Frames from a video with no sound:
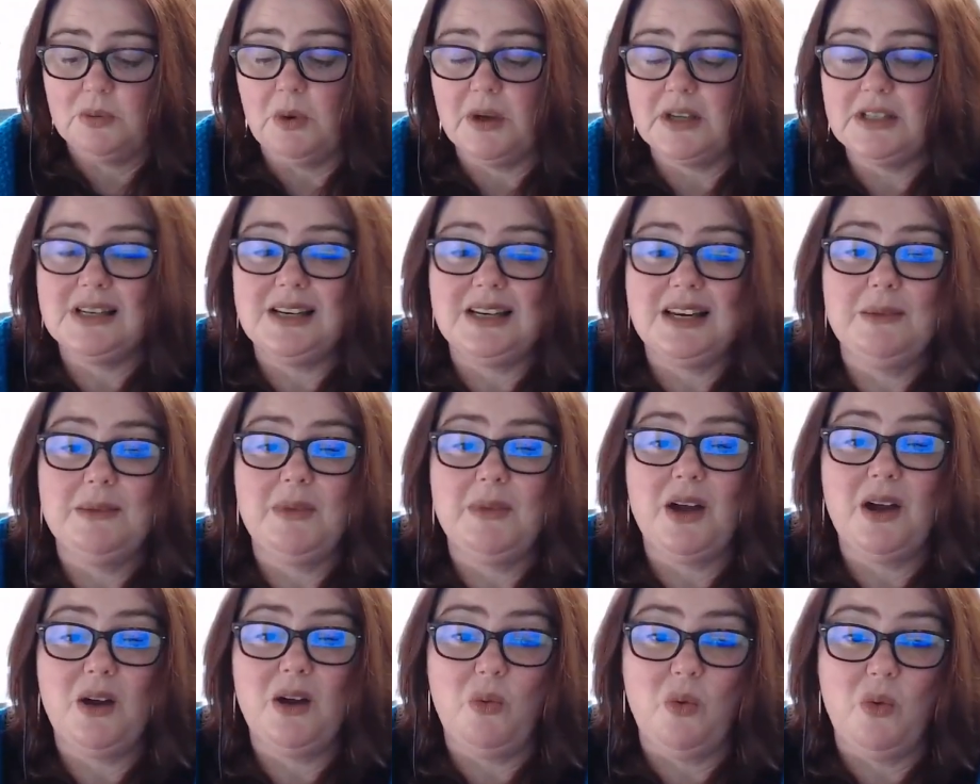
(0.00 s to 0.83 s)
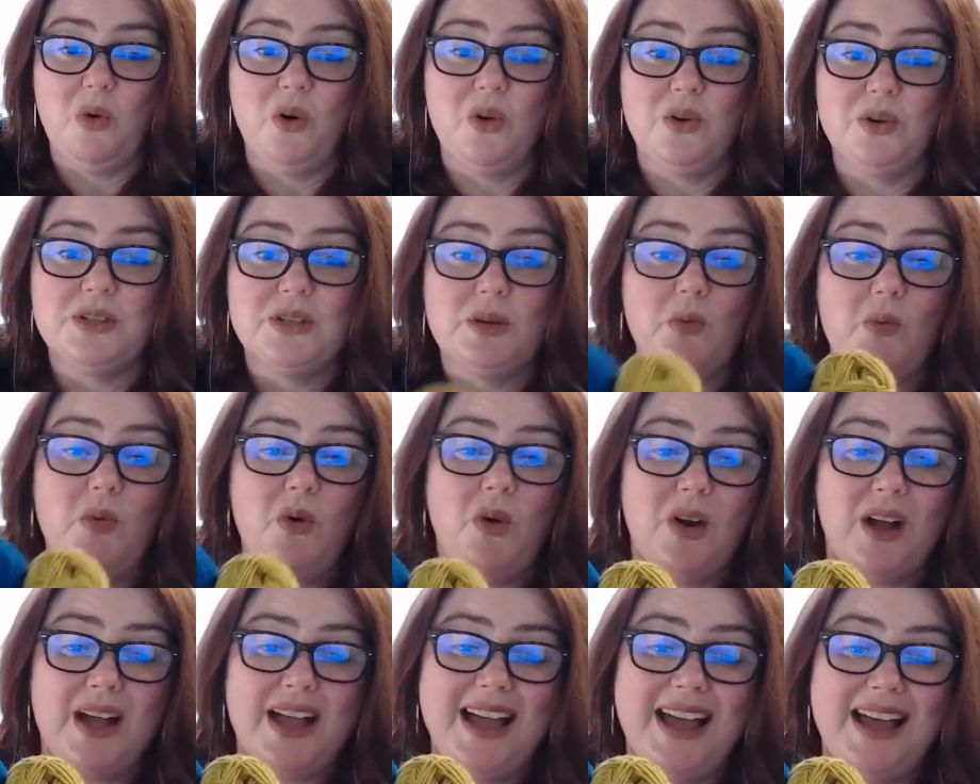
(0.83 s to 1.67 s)
My dilemma was
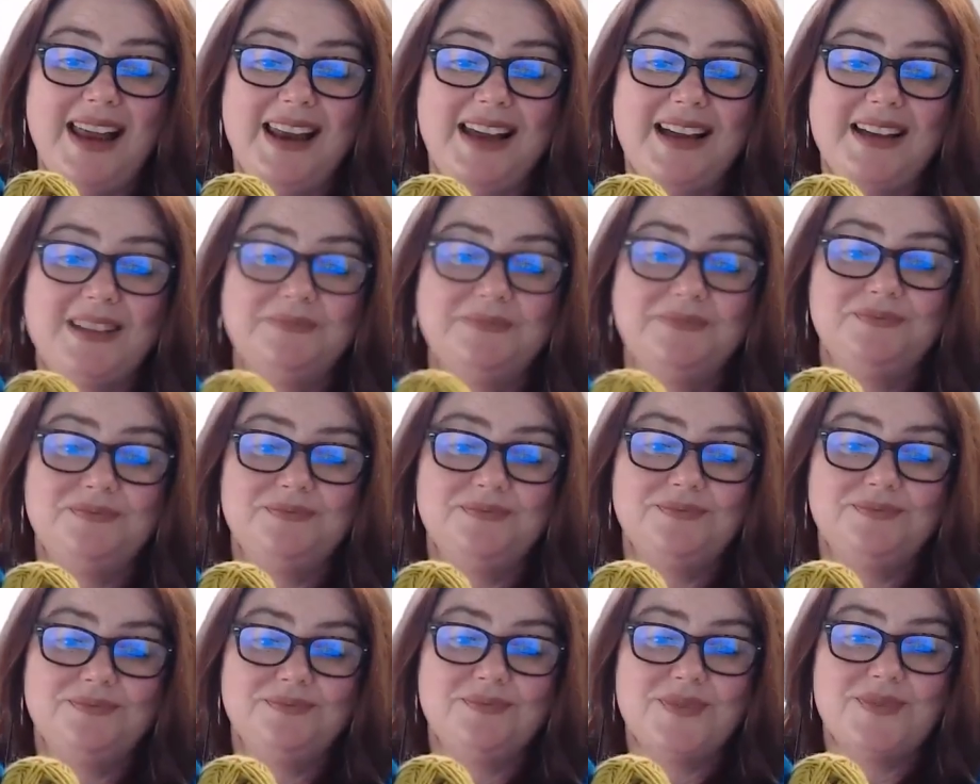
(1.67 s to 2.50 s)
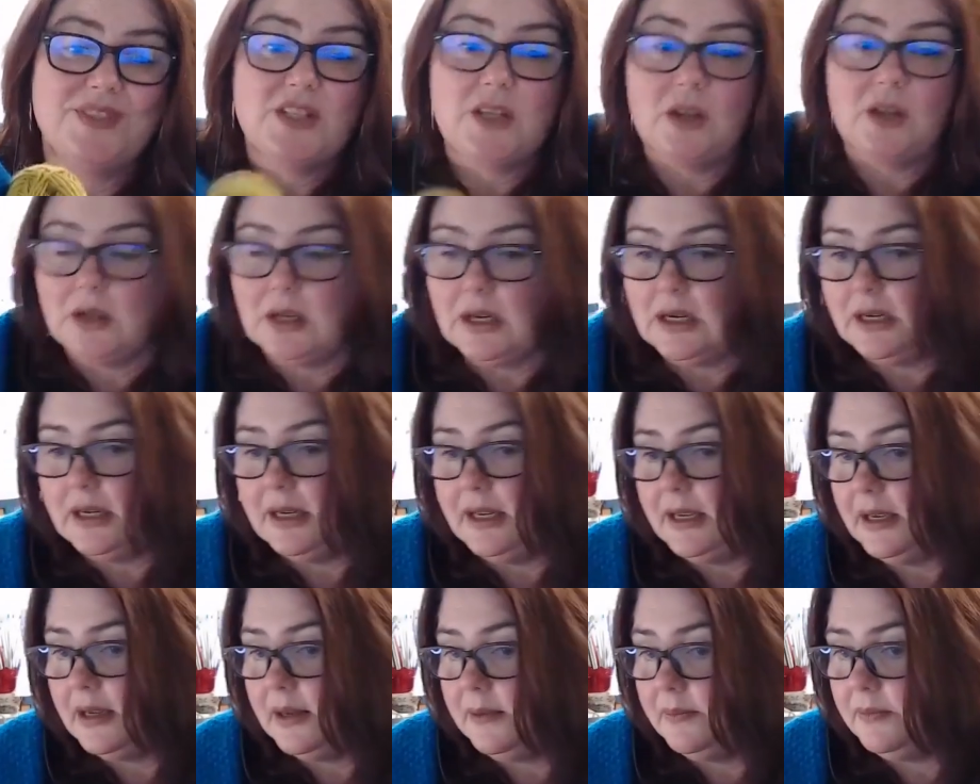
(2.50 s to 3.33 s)
what colour. So
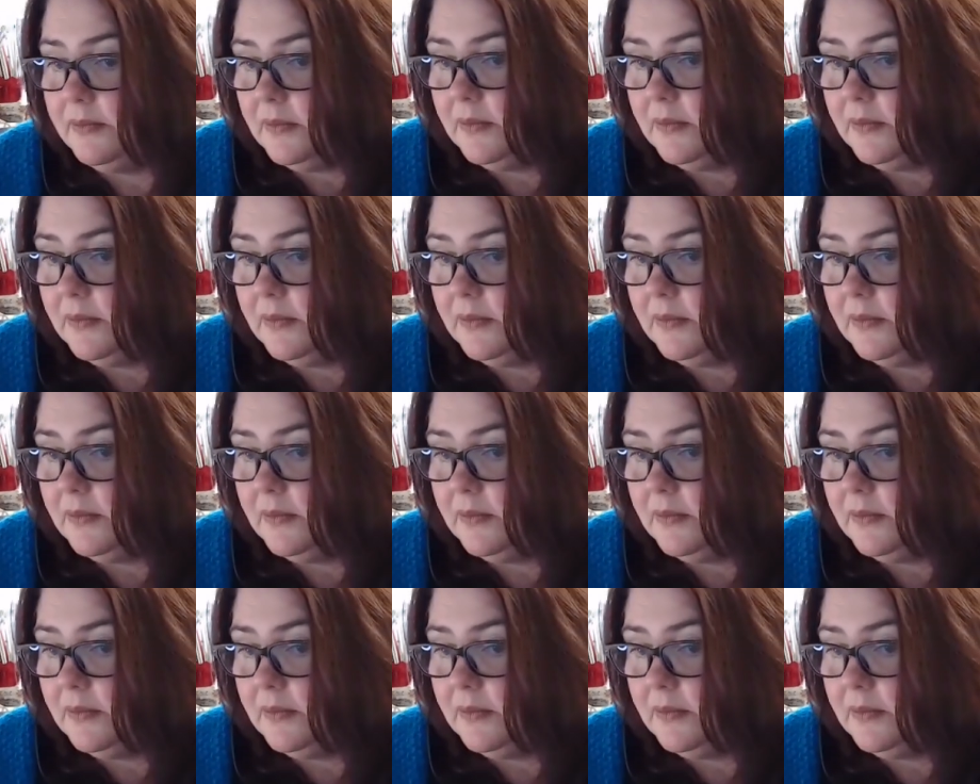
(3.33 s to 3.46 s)
Claire